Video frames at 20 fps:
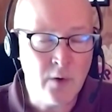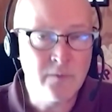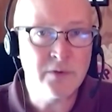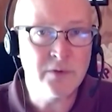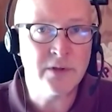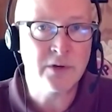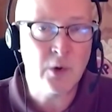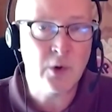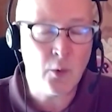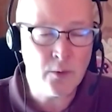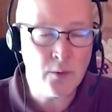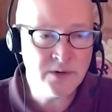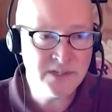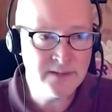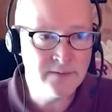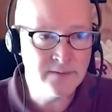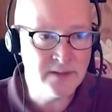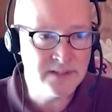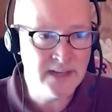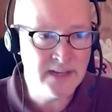over the
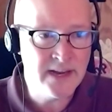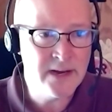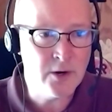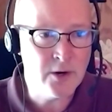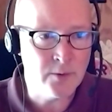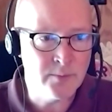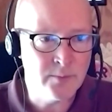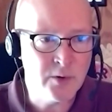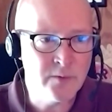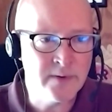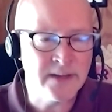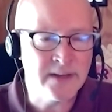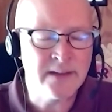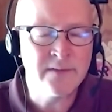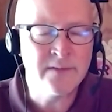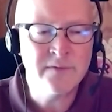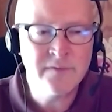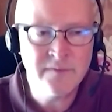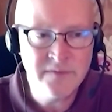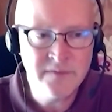course of the day are
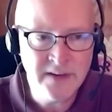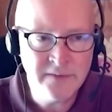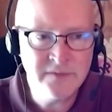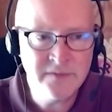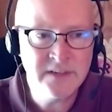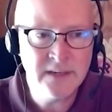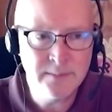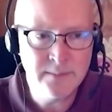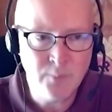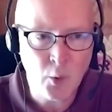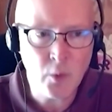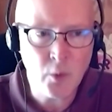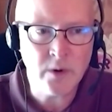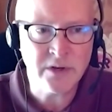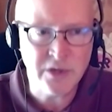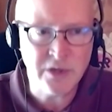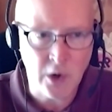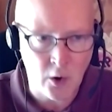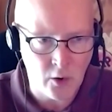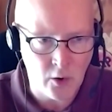moving 50
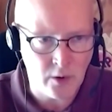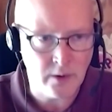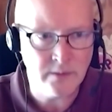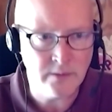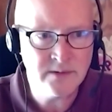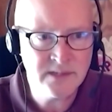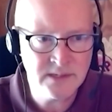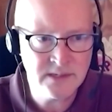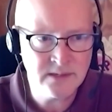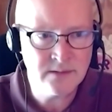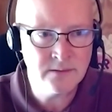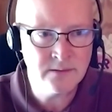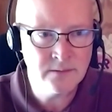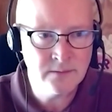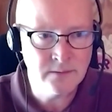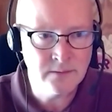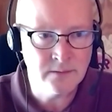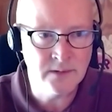more yards